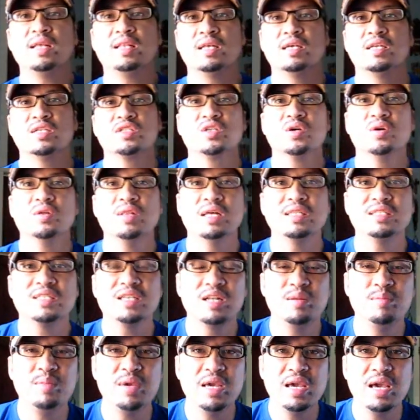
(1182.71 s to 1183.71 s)
Alright,
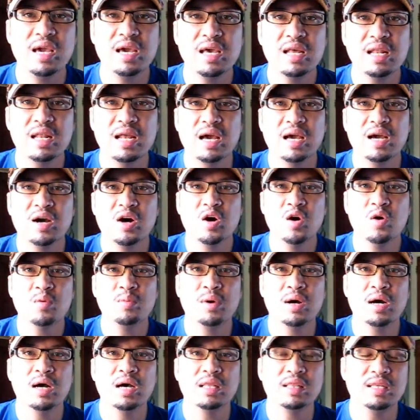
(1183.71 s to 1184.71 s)
so that's gonna be it.
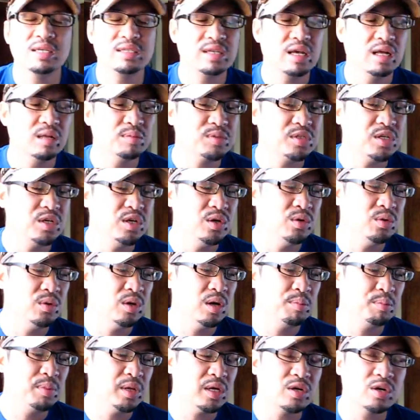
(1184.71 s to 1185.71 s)
I hope this helps
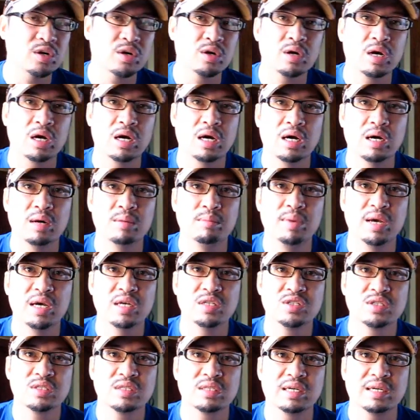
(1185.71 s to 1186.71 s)
you pick your
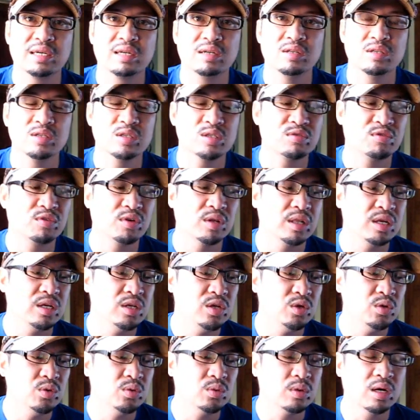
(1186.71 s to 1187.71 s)
best titles
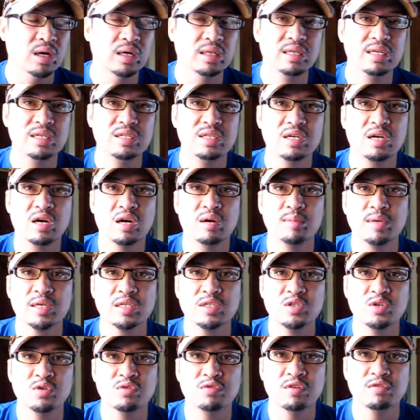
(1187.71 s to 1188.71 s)
for the new
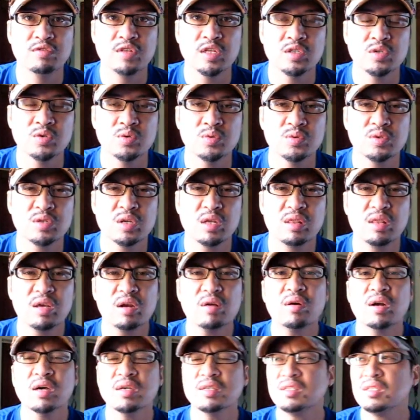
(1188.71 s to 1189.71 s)
DC Comics New
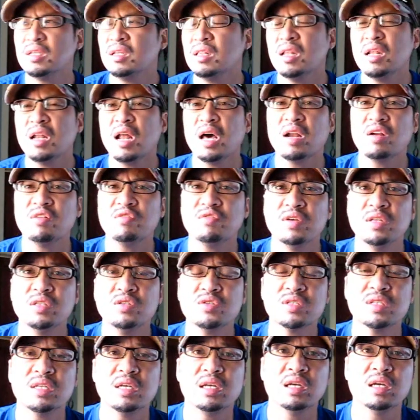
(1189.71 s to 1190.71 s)
52s. There are still a
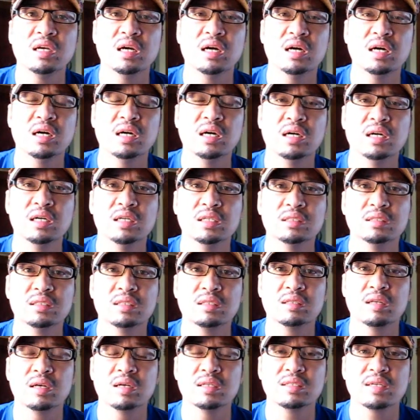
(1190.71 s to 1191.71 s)
lot of interesting
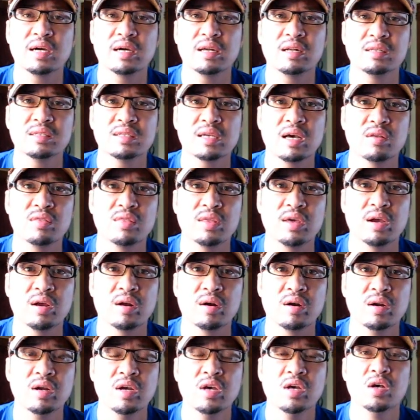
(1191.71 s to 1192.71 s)
titles
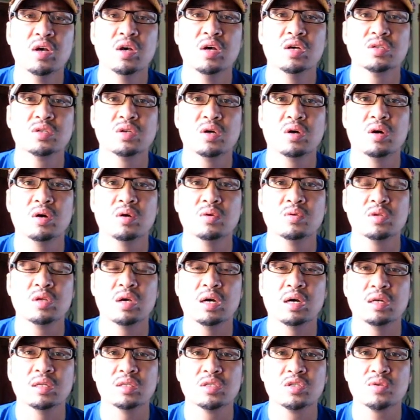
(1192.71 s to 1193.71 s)
out there,
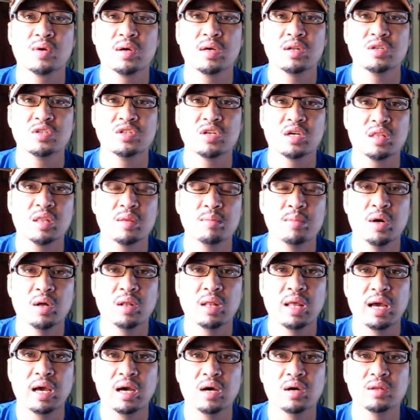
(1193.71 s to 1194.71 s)
so try to
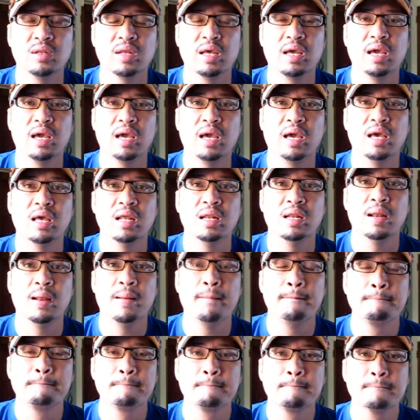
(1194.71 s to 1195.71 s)
check them all out,
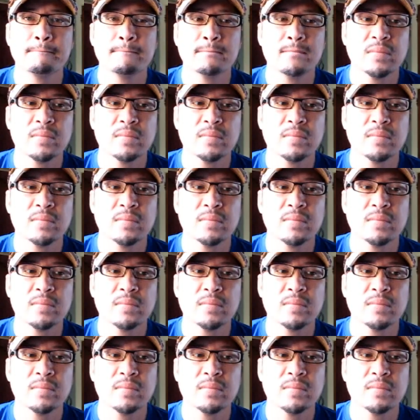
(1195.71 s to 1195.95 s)
and